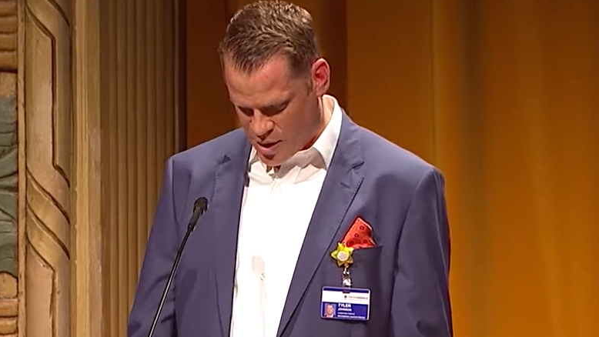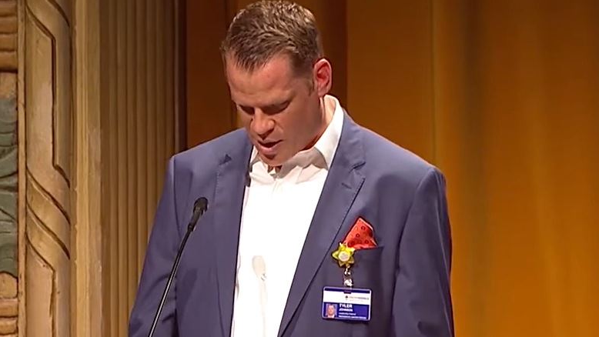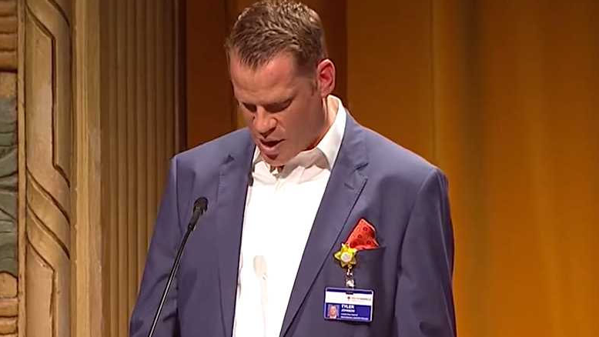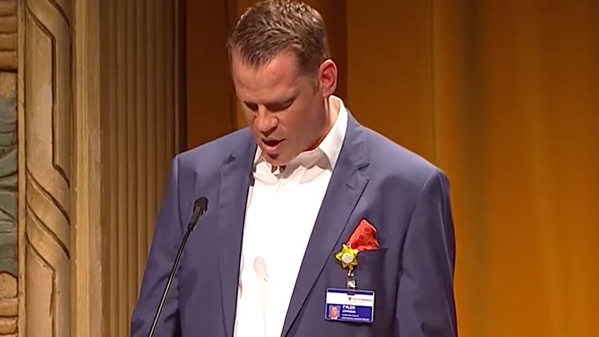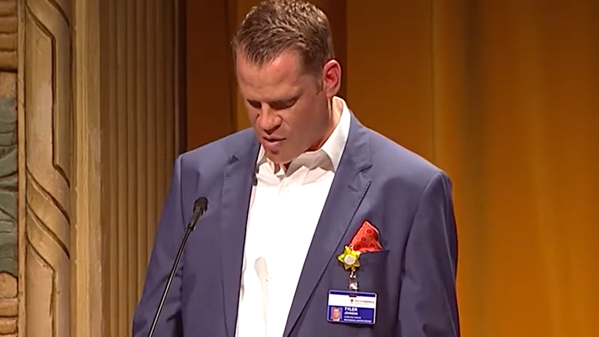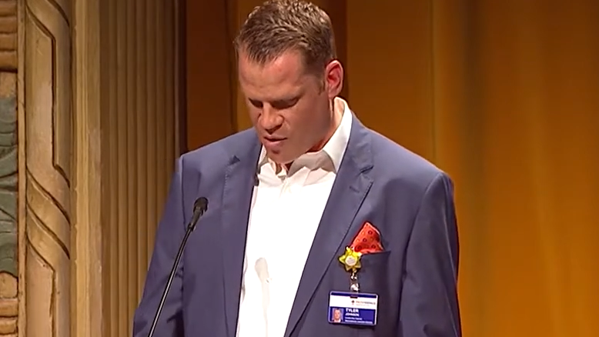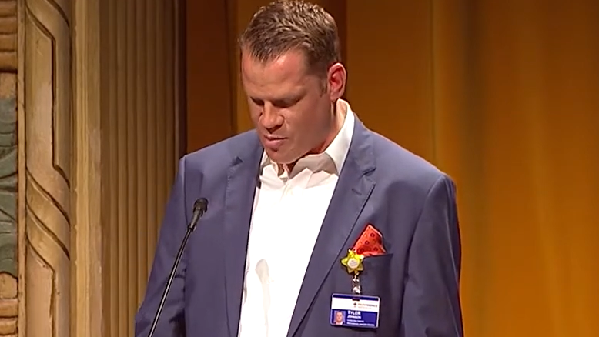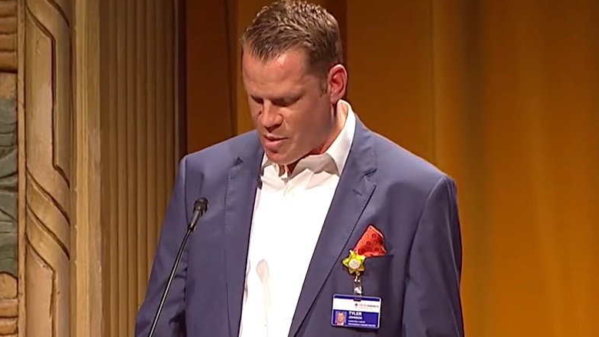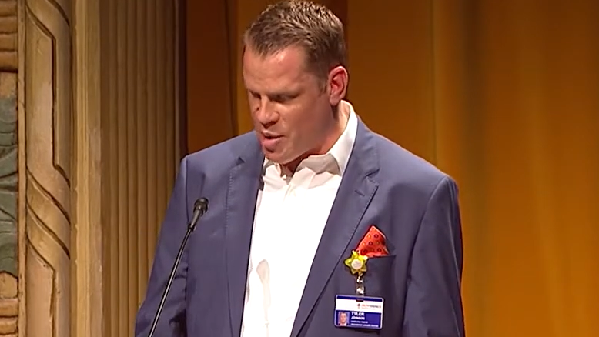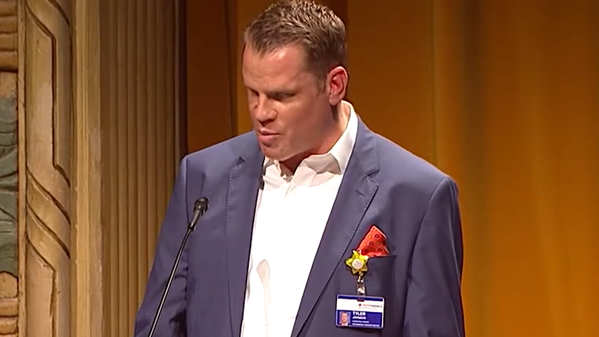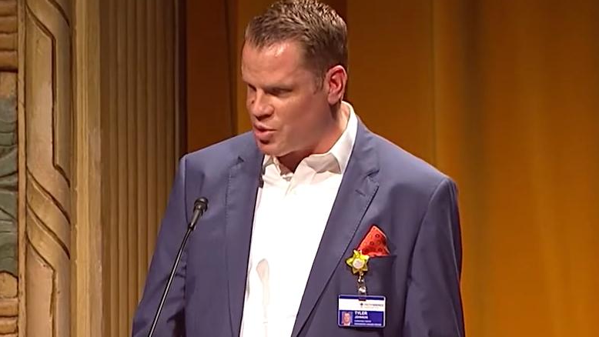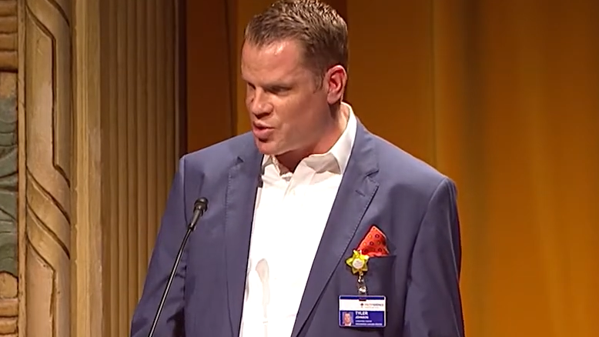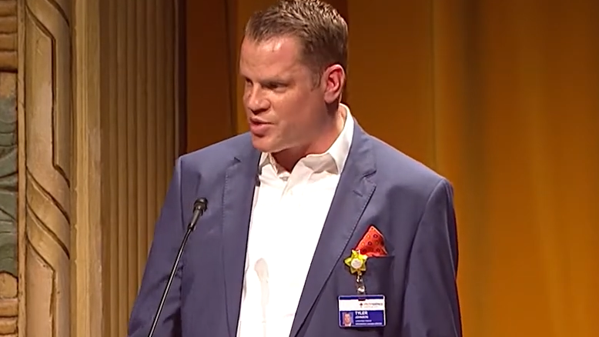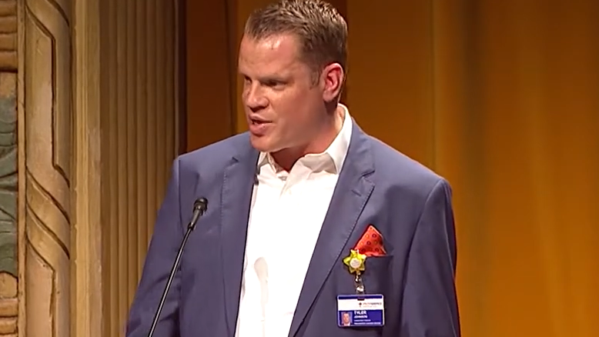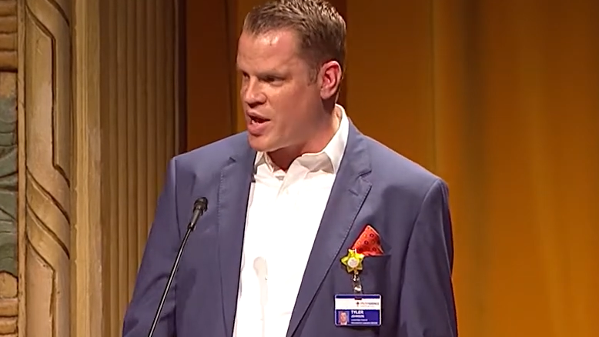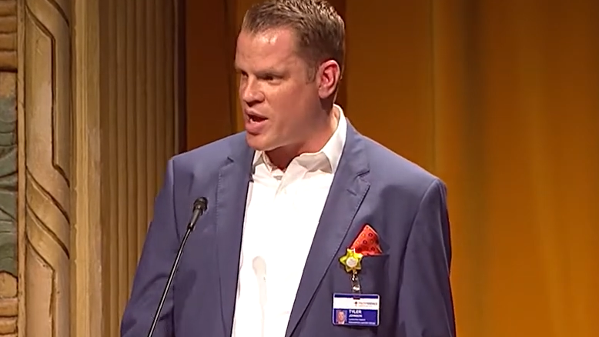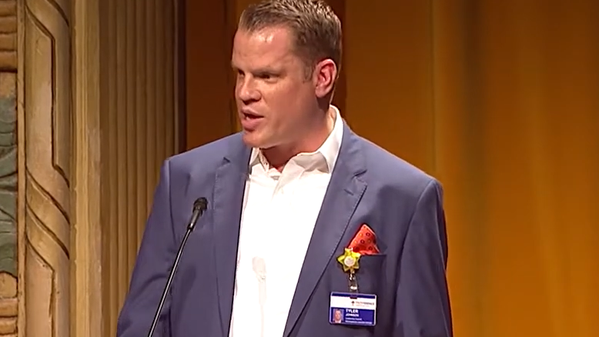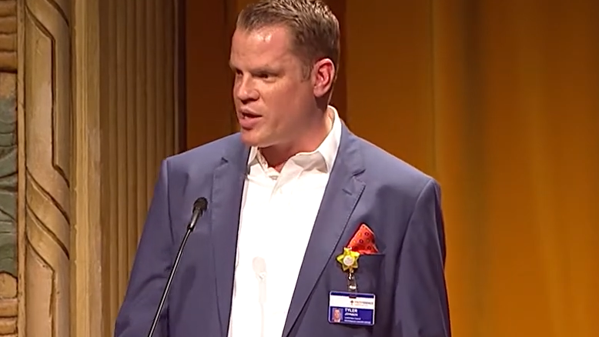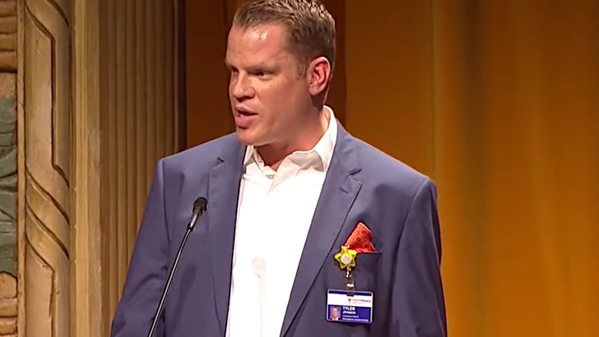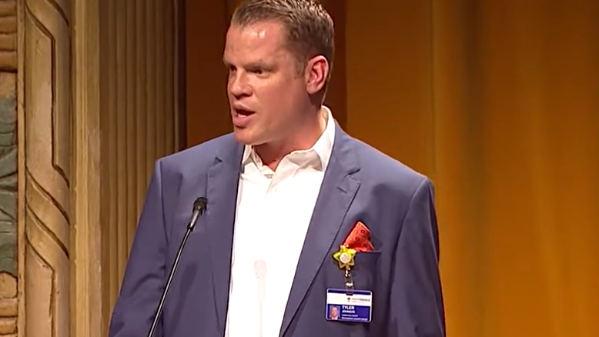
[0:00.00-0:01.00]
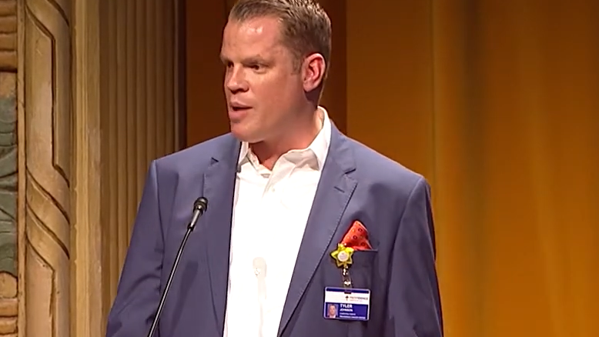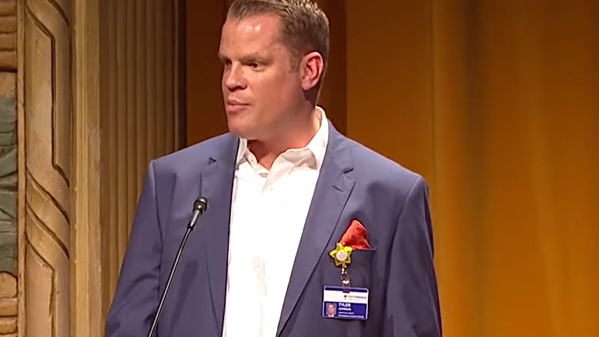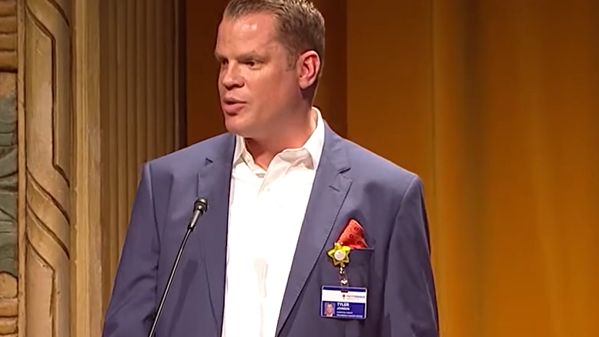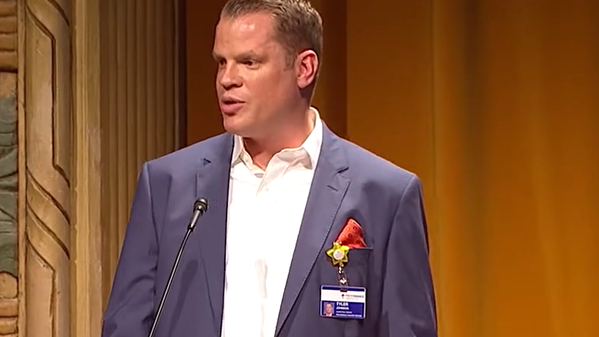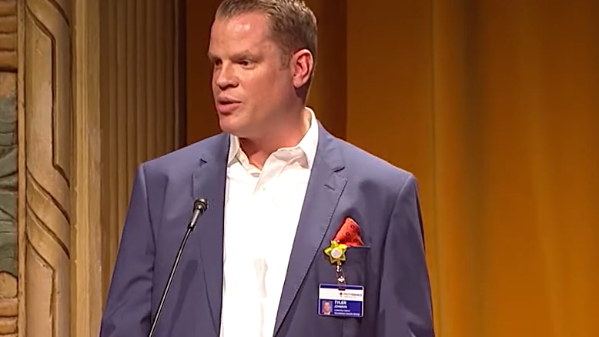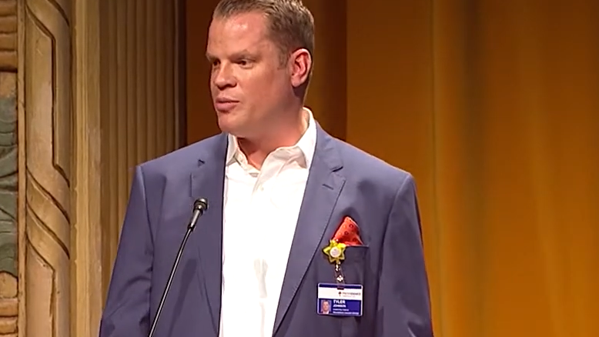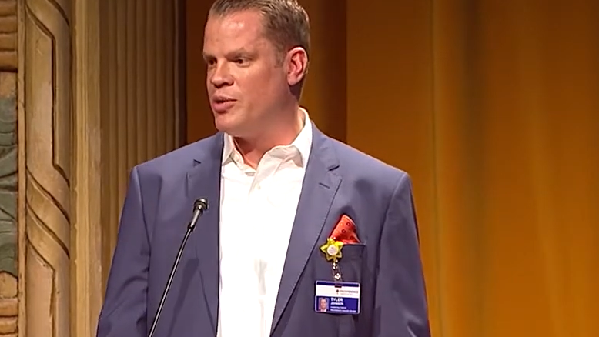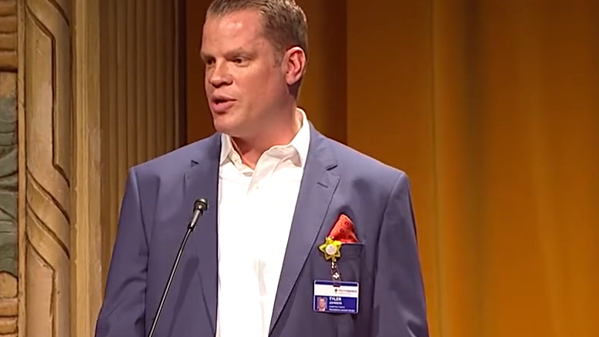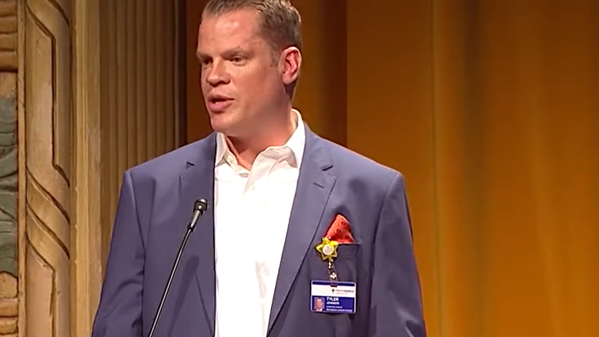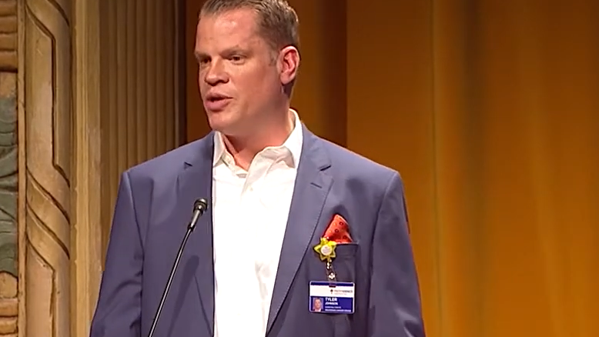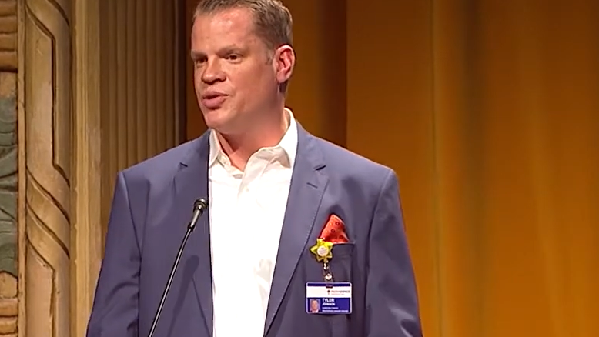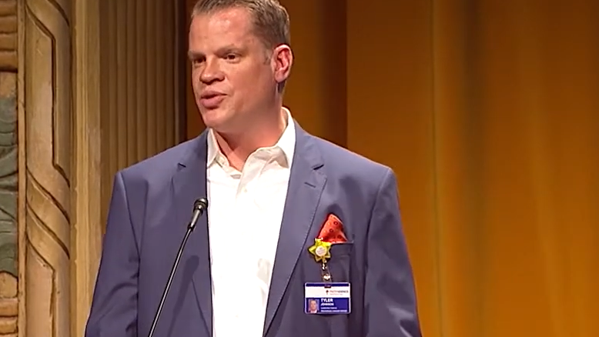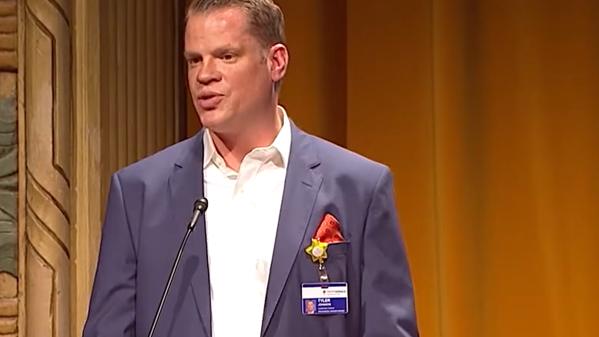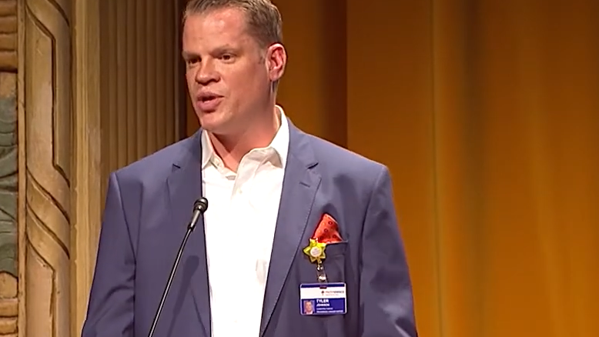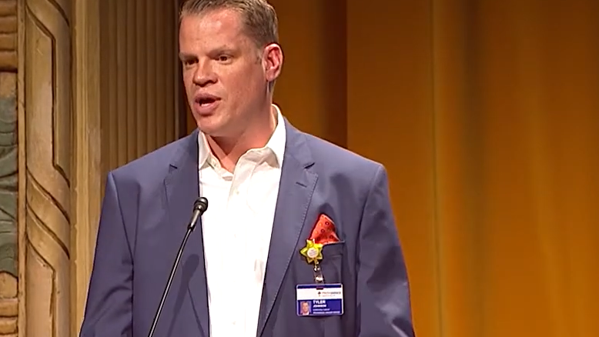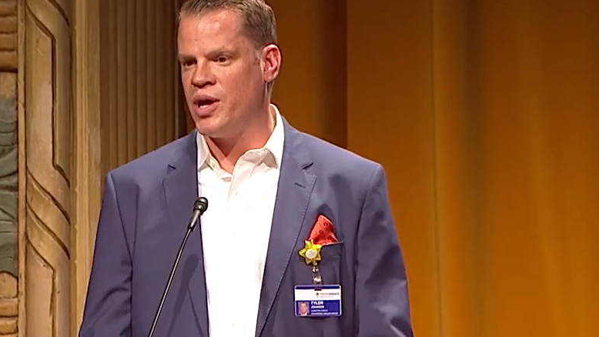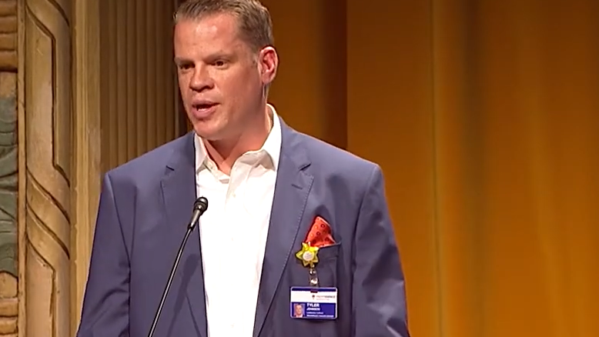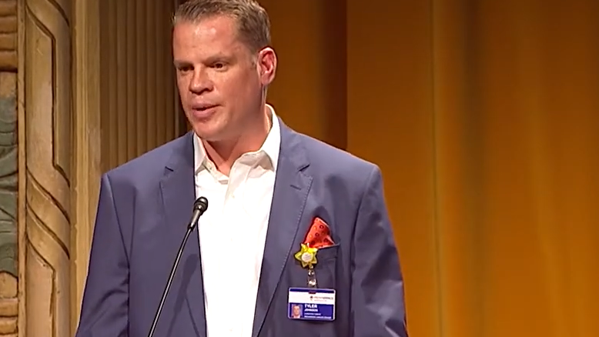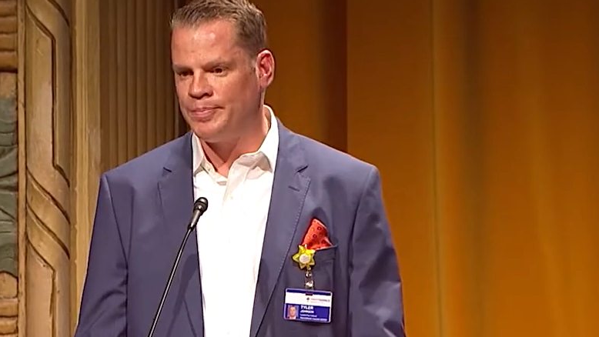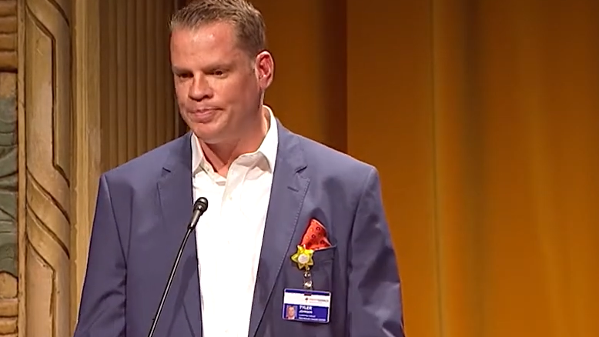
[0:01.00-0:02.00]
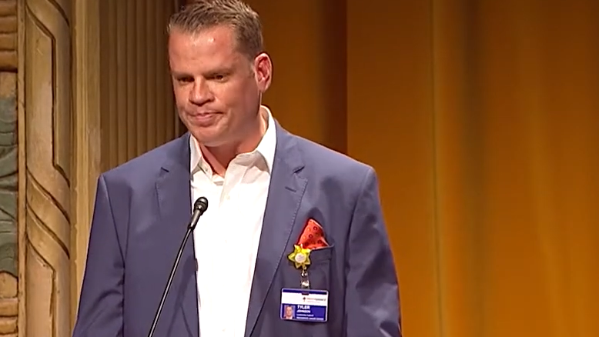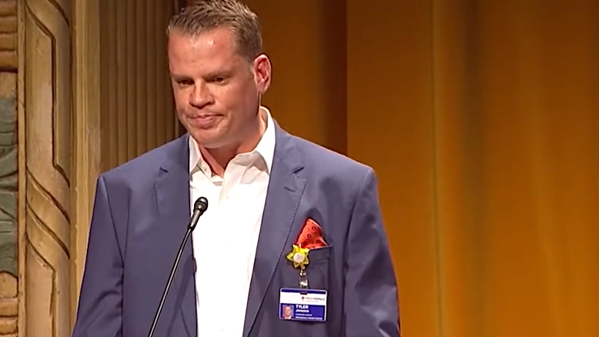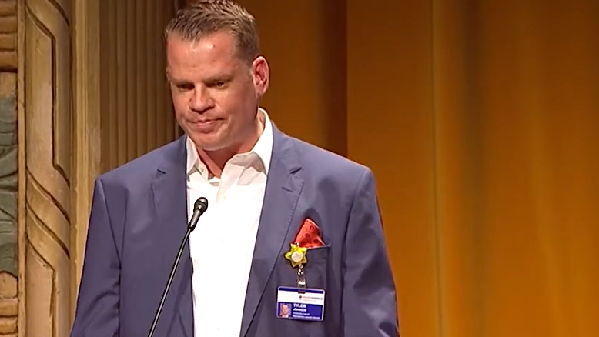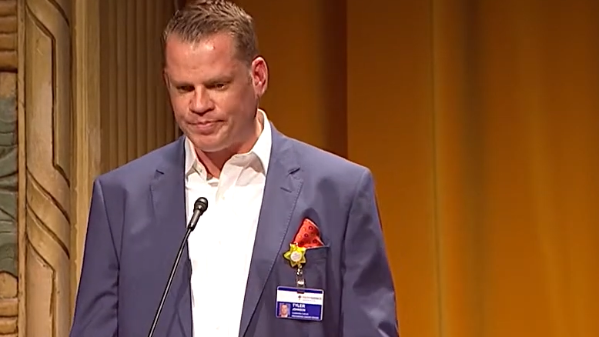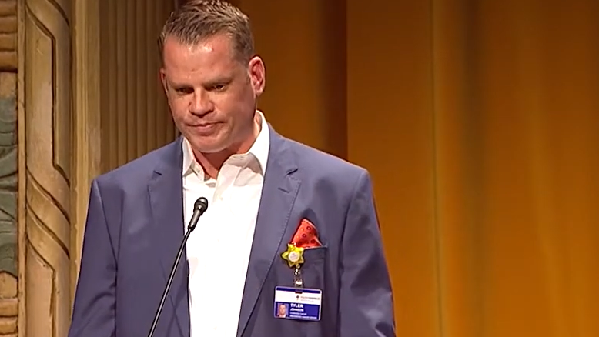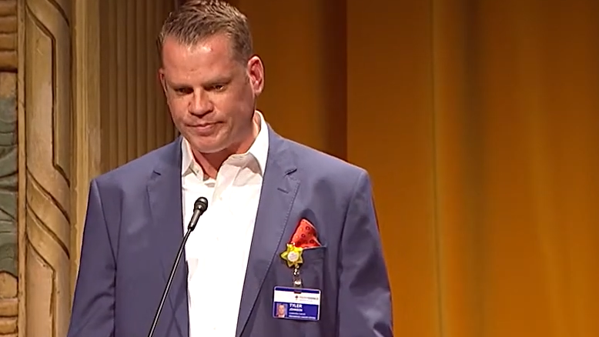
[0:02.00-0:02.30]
I remember Tanny coming to me and saying,